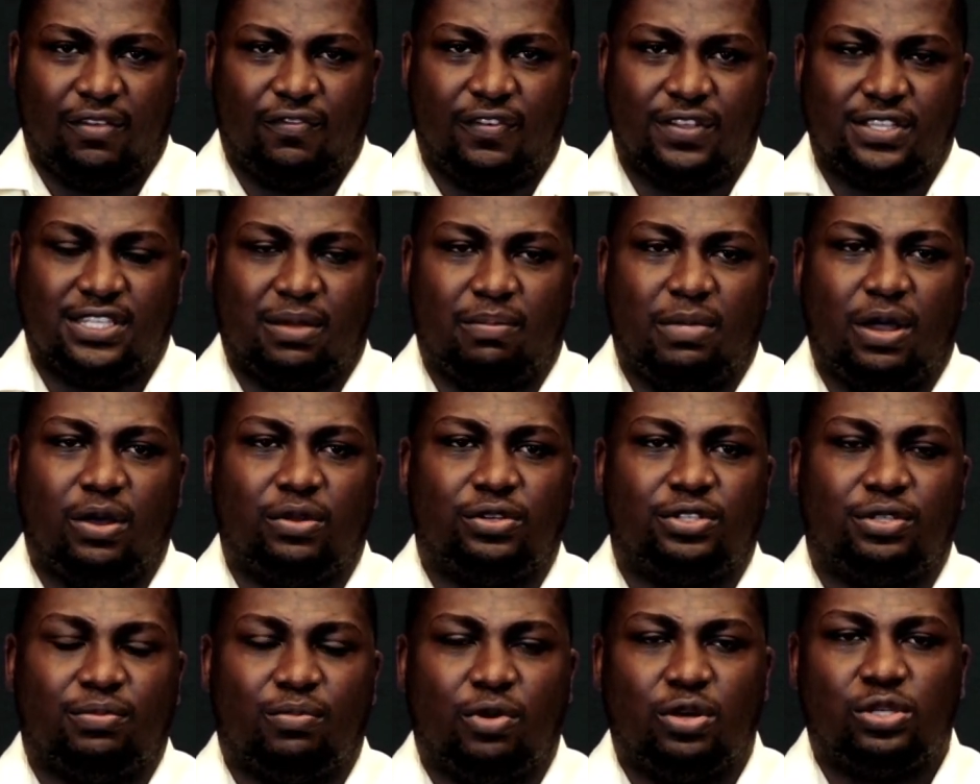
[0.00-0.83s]
If it's
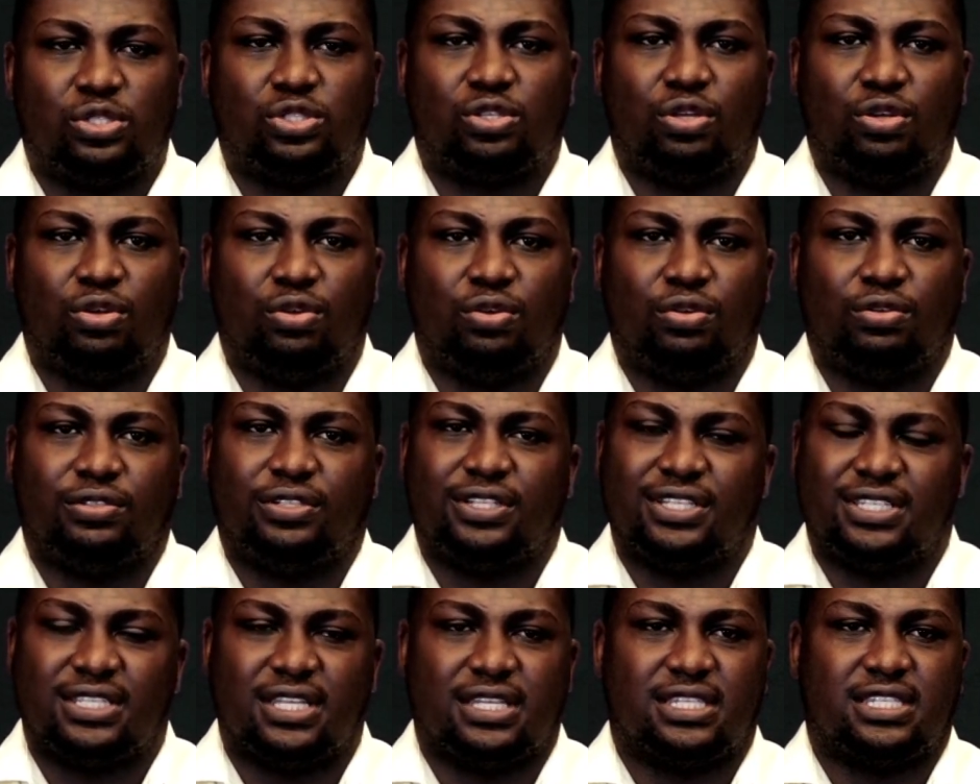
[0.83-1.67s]
about
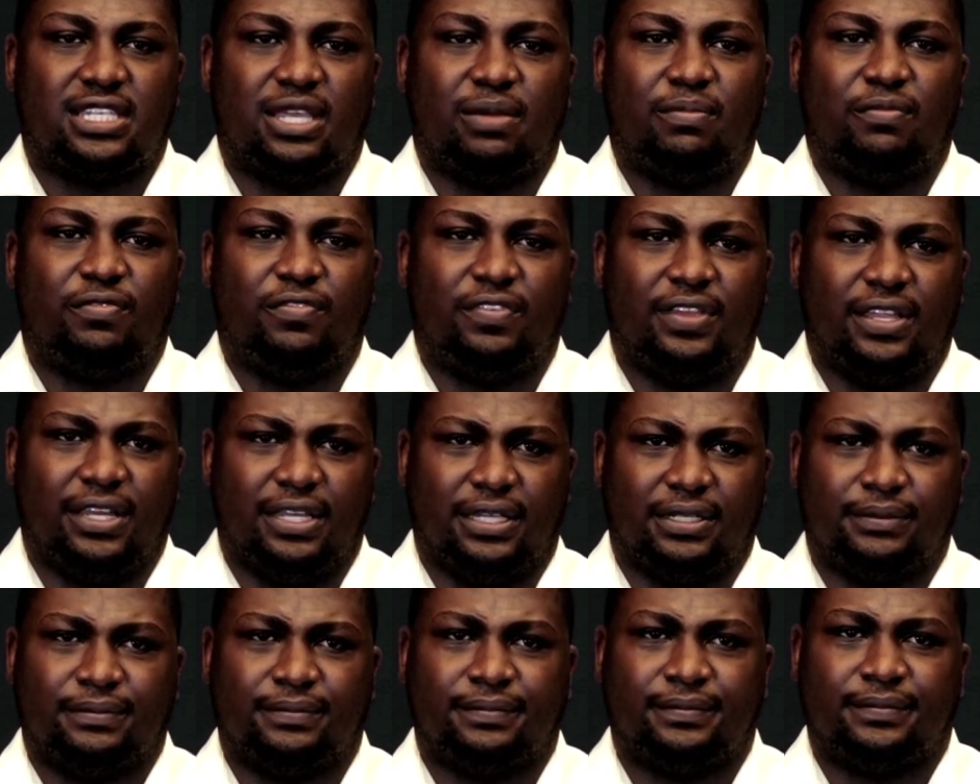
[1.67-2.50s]
emotional, it's the same
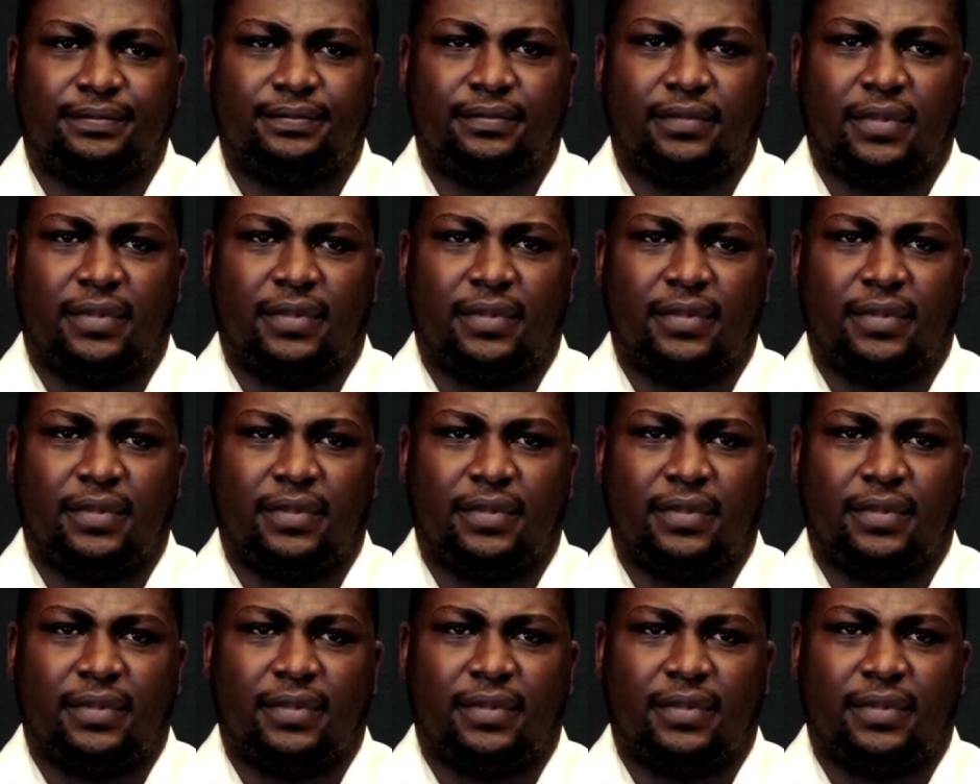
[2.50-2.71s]
feeling.